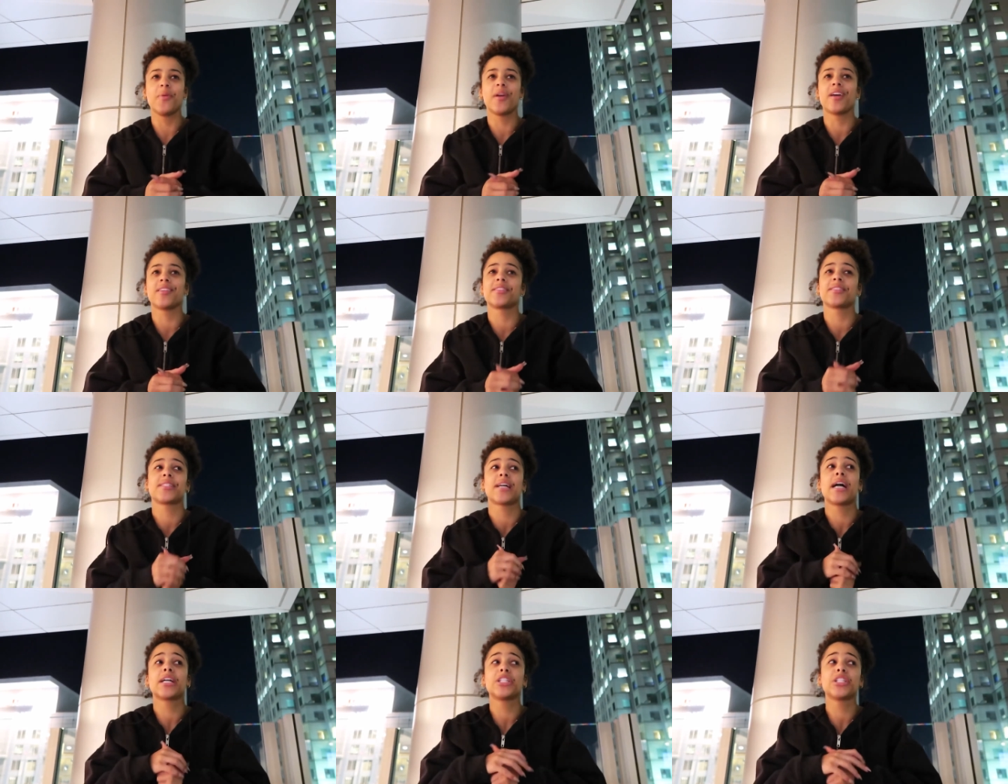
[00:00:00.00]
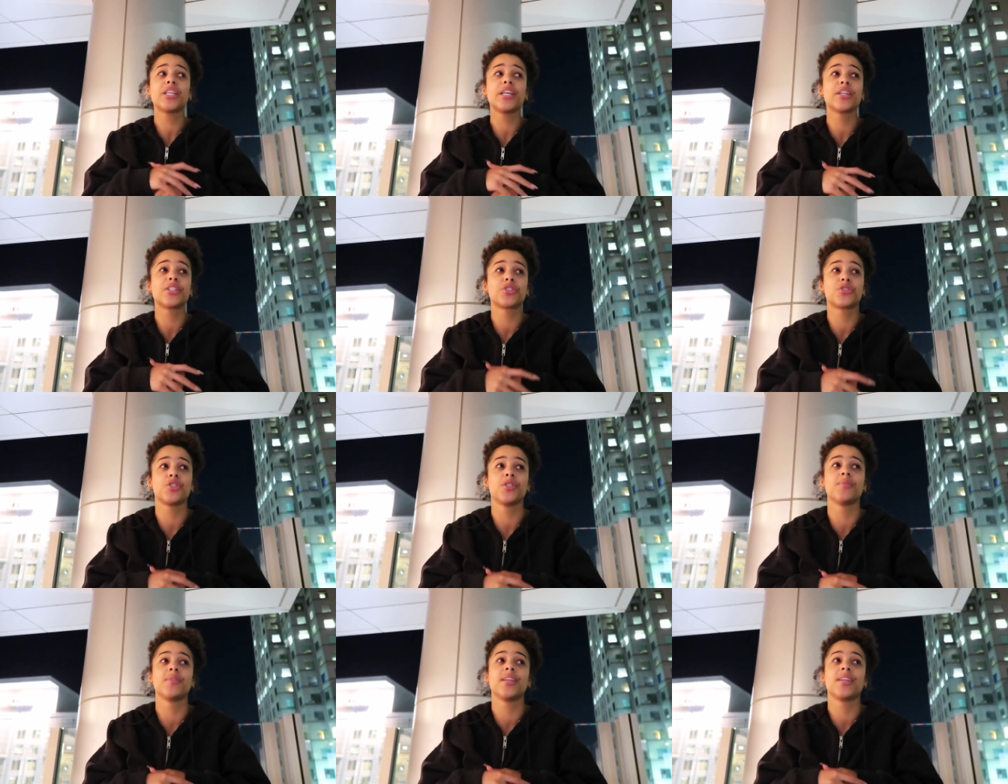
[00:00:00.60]
because it's actually
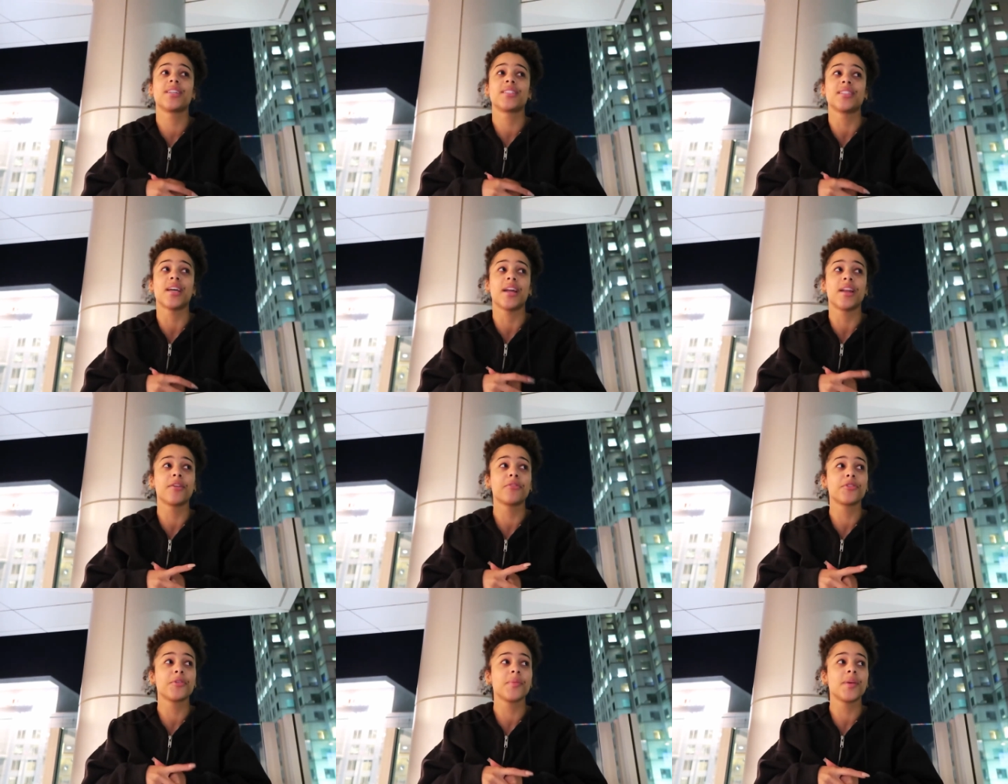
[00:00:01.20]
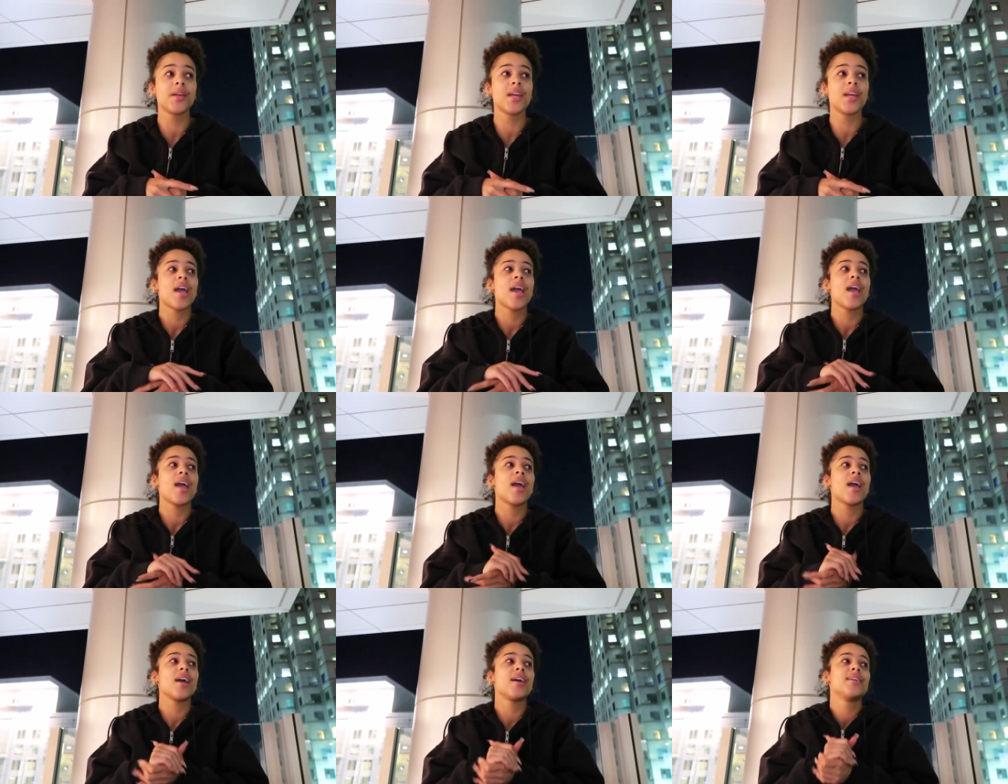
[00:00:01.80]
extremely exciting for me
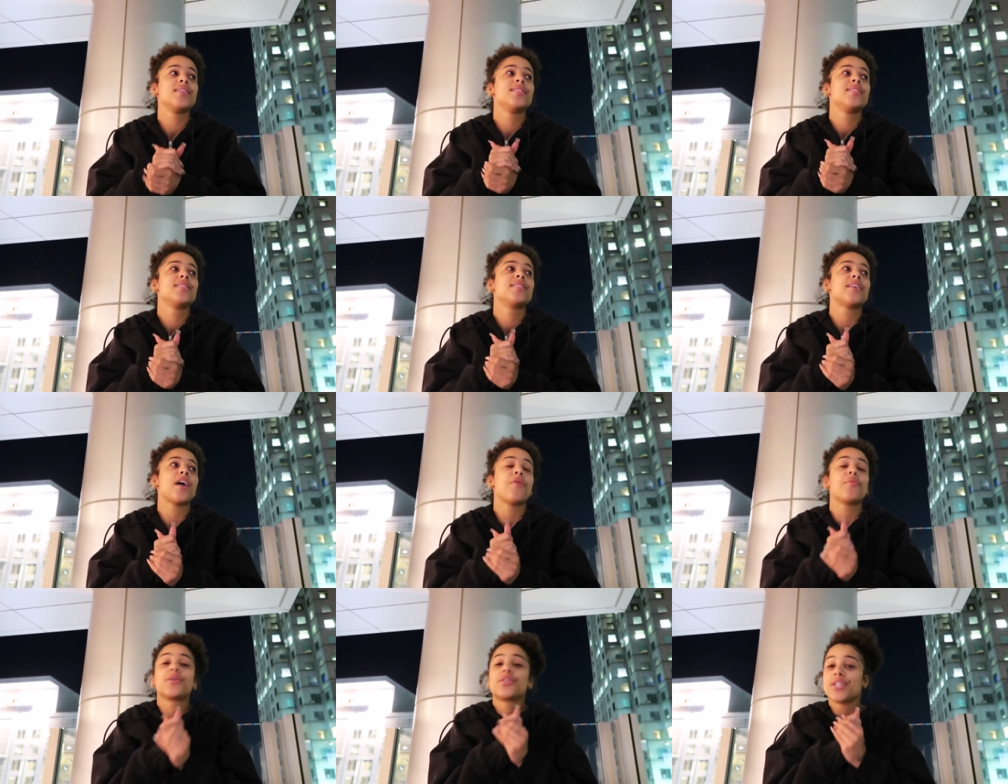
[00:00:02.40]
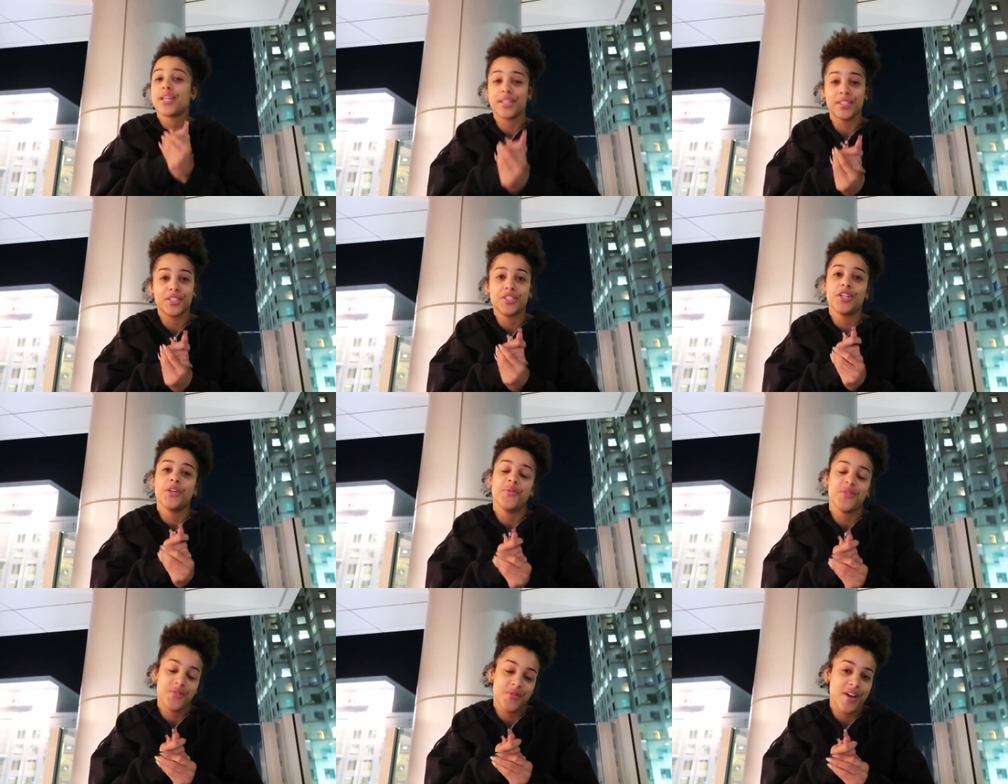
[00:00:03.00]
and I'm excited to
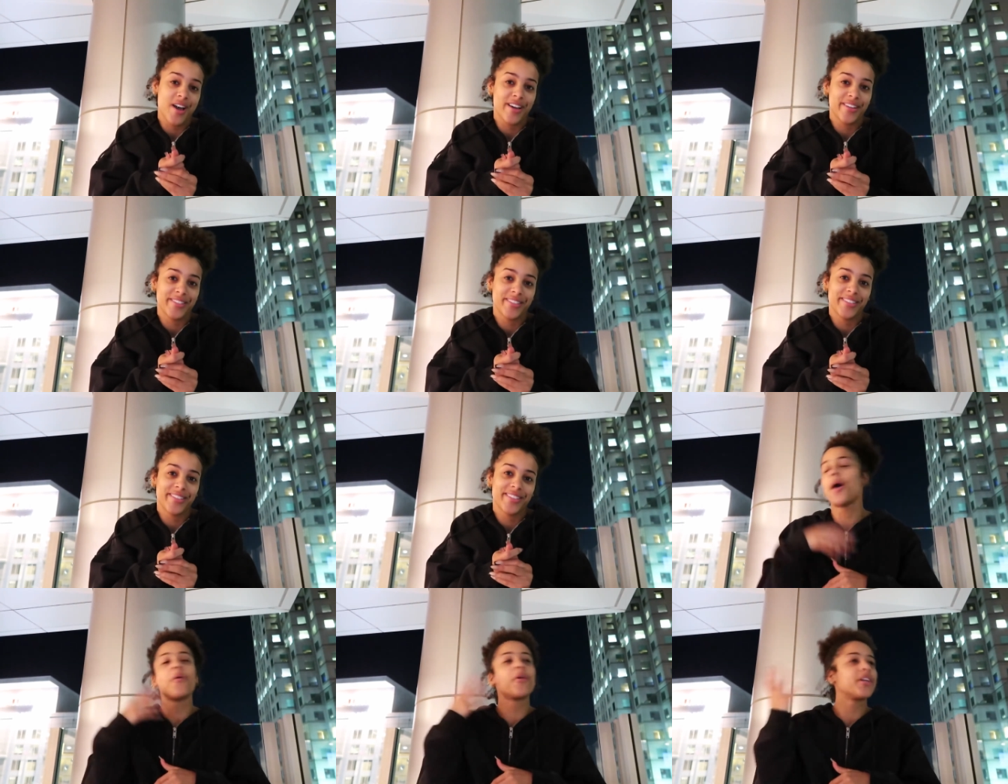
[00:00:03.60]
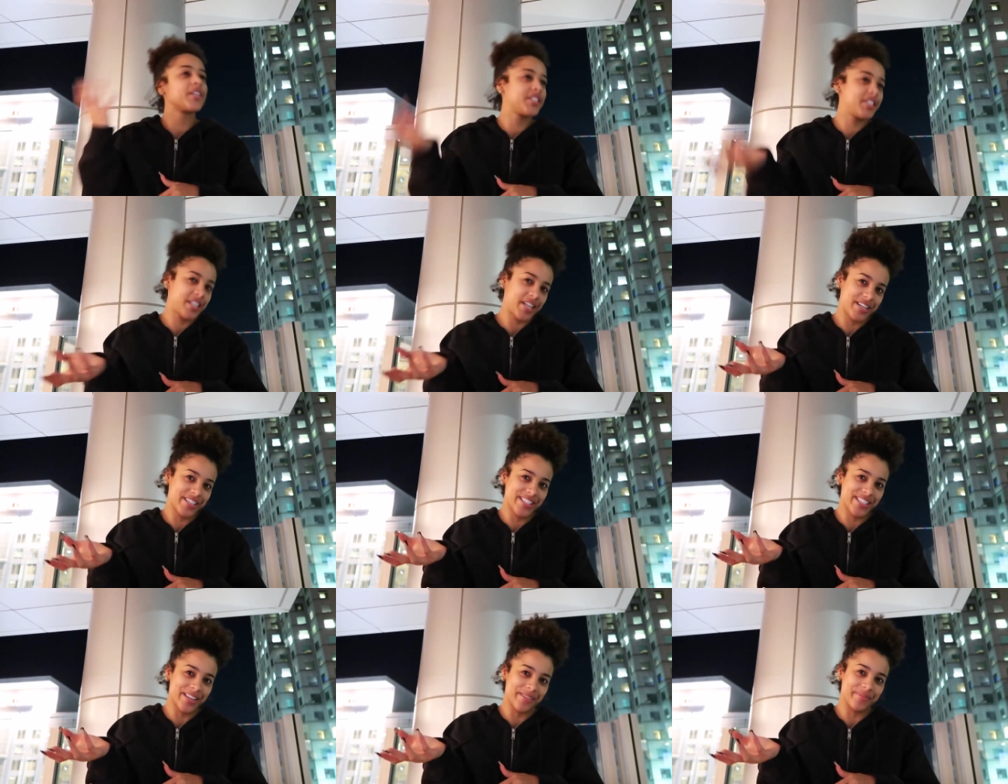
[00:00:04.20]
share it with you guys. I want to
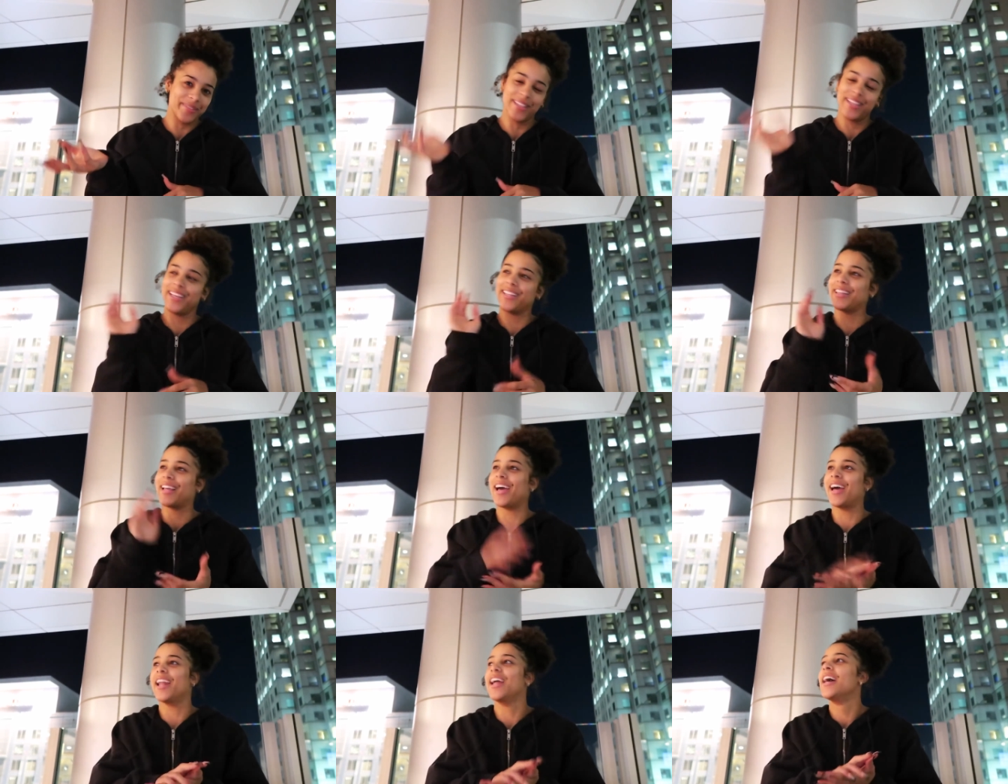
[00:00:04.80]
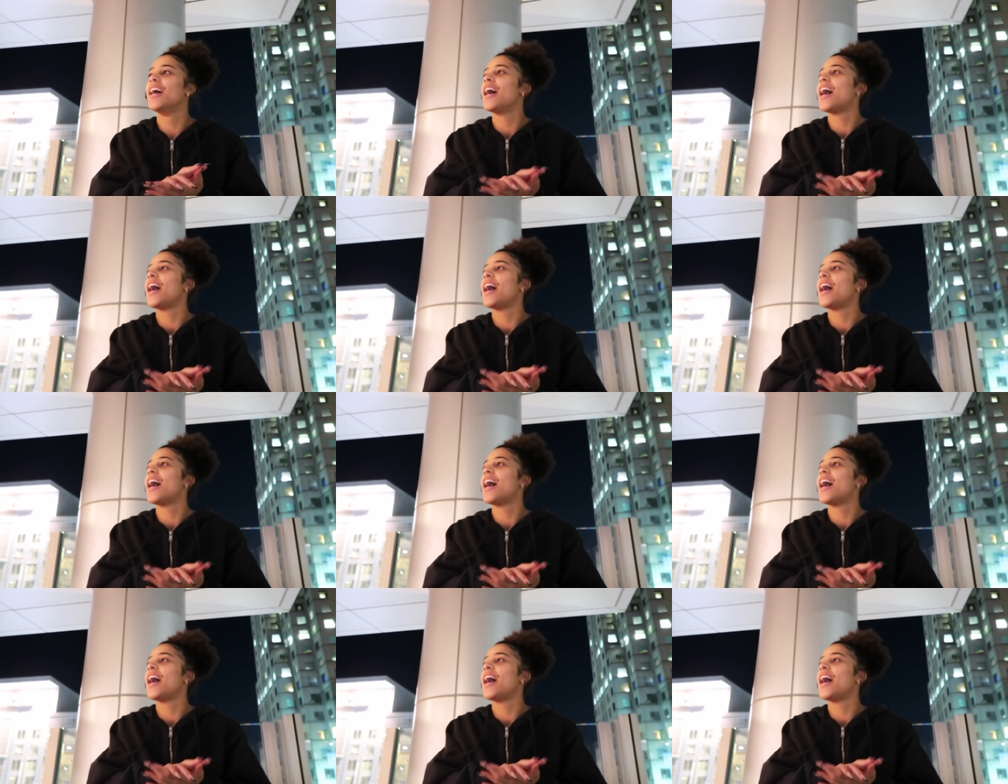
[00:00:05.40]
share something that